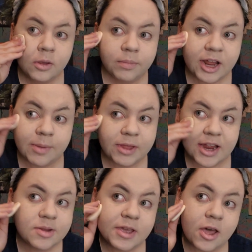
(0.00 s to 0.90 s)
But I
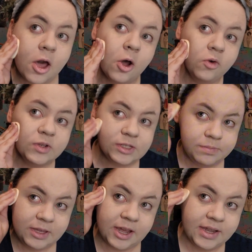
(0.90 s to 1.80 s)
applied to be a host
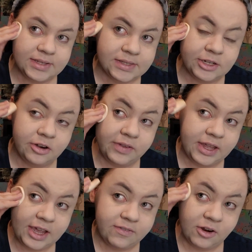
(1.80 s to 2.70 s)
because
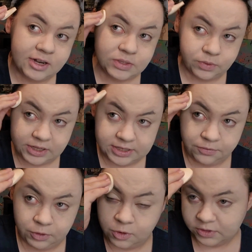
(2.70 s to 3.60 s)
serving, I've heard, is really
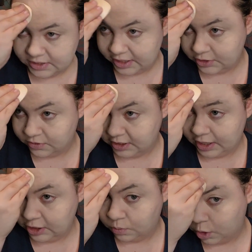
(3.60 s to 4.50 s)
difficult, and I don't think
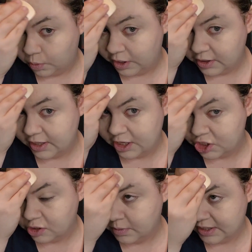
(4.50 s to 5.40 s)
I can work well in the
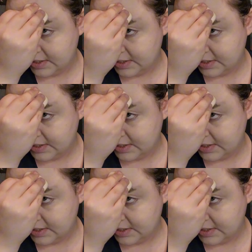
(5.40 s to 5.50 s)
kitchen because